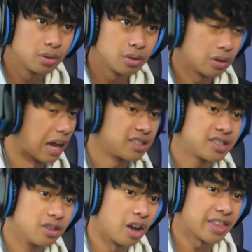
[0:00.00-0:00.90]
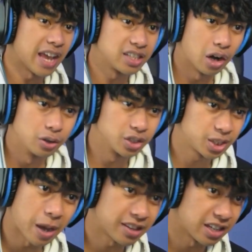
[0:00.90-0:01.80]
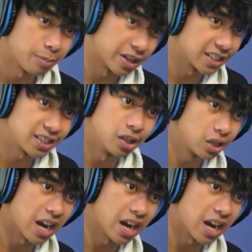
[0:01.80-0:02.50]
That's not the answer I was expecting, but that's still a good